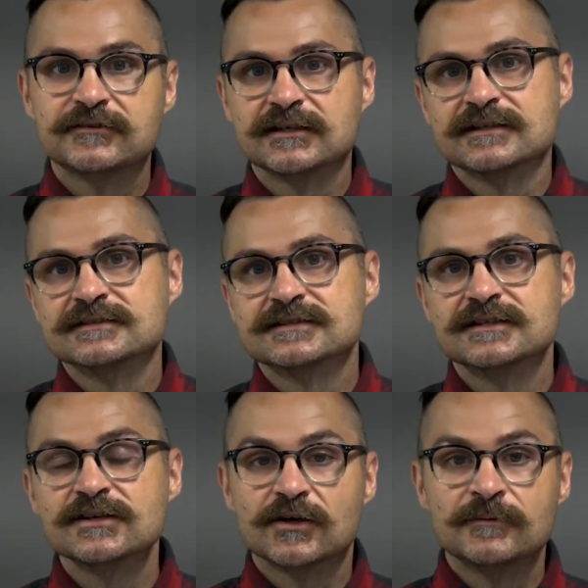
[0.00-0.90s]

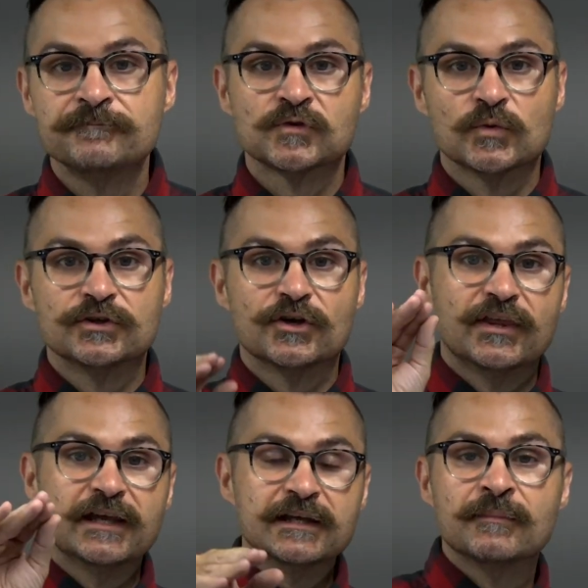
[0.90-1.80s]
consider when you're
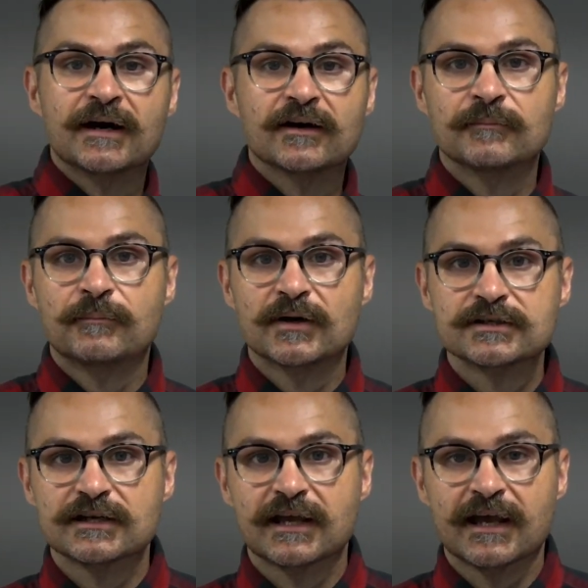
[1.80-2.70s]
thinking about a
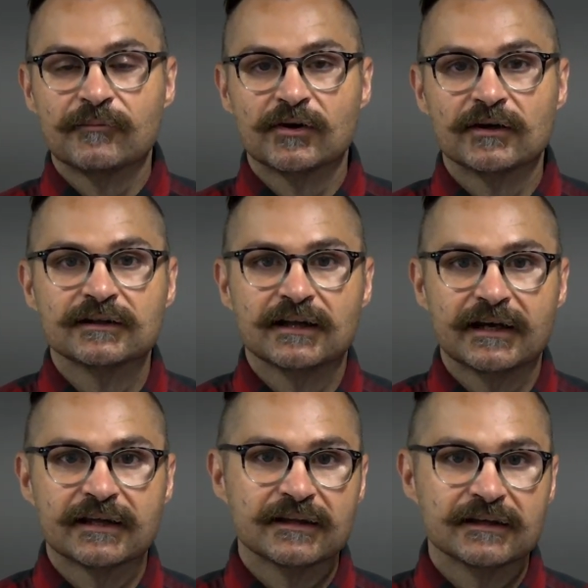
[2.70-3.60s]
budget camera
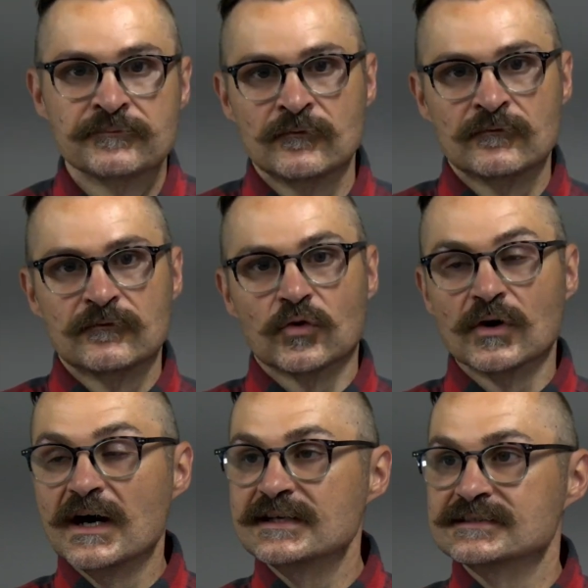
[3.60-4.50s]
like this. For
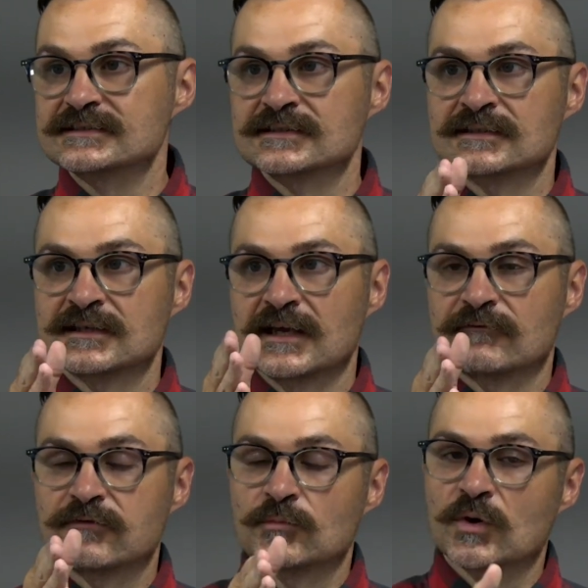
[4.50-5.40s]
us, and
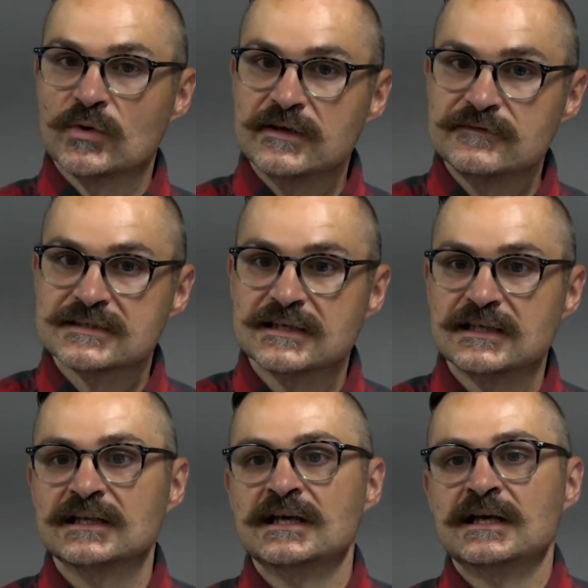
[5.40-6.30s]
from what we've
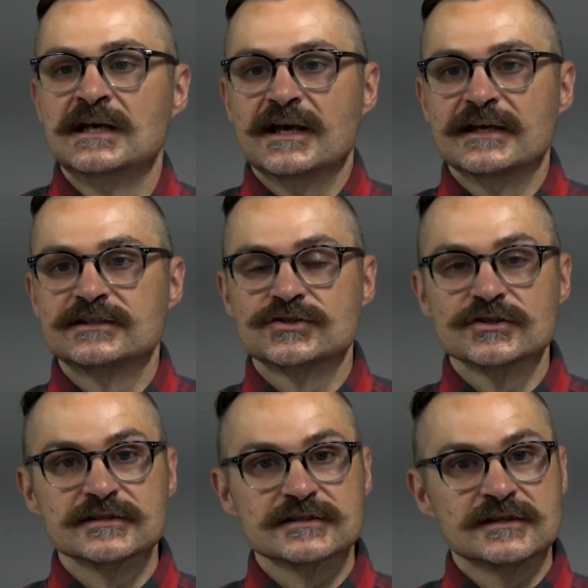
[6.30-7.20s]
seen, it's
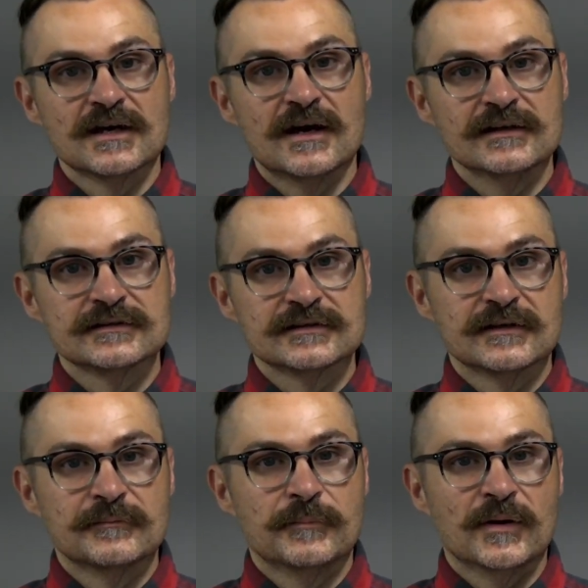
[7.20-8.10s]
just not
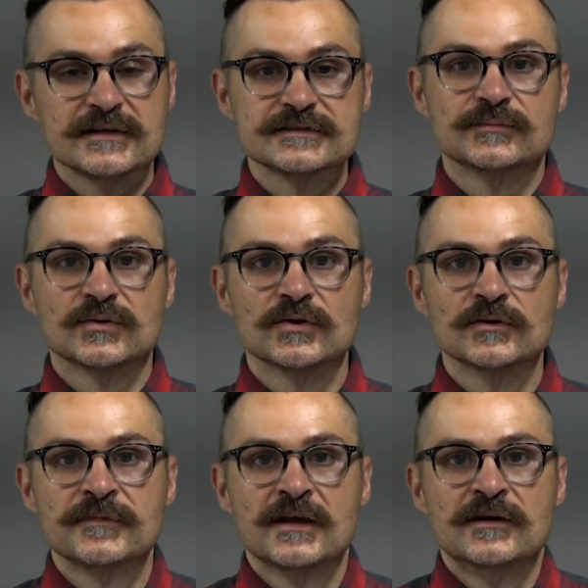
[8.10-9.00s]
possible
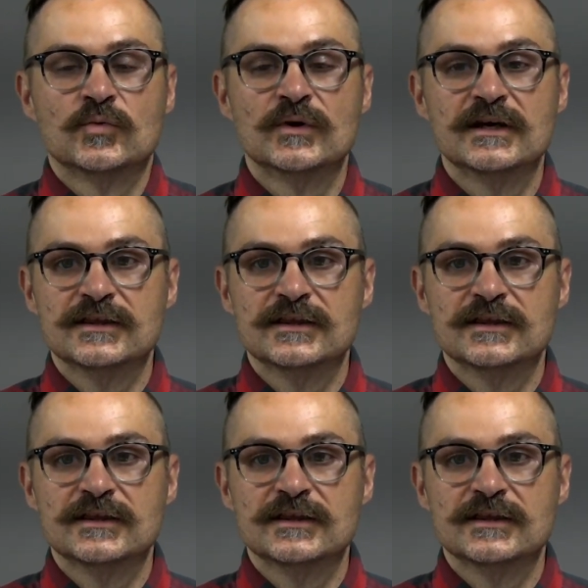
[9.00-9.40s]
with